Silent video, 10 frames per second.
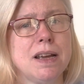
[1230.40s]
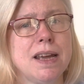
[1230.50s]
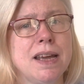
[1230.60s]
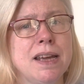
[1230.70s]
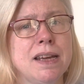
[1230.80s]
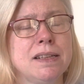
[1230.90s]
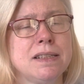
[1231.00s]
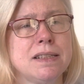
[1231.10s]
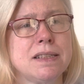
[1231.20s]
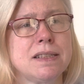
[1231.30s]

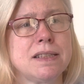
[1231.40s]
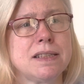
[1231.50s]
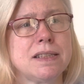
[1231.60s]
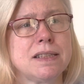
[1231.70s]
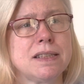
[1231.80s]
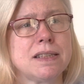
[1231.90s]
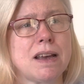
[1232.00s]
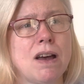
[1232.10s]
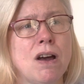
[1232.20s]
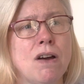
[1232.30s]
is
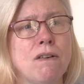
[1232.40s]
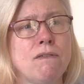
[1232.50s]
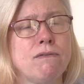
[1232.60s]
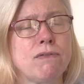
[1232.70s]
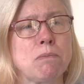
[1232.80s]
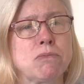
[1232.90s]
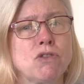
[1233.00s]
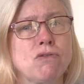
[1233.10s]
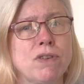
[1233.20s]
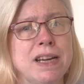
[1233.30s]
from
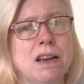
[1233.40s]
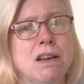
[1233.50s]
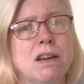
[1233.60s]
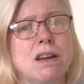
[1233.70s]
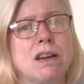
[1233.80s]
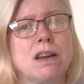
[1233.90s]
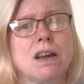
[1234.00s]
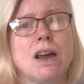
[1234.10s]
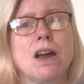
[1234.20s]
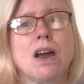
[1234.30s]
Greenock,
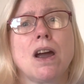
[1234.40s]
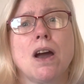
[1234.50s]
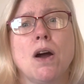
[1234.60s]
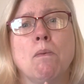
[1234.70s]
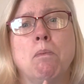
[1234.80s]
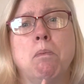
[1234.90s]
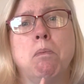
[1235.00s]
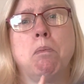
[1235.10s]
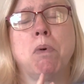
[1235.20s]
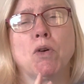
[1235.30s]

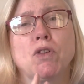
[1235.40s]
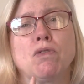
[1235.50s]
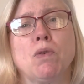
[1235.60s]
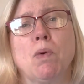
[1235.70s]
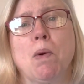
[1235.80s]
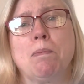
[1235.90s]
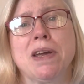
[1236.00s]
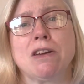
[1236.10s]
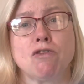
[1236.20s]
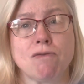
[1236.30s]
but grew up
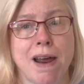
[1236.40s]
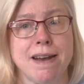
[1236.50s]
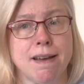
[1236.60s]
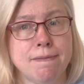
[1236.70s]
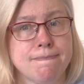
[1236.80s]
in Gretna.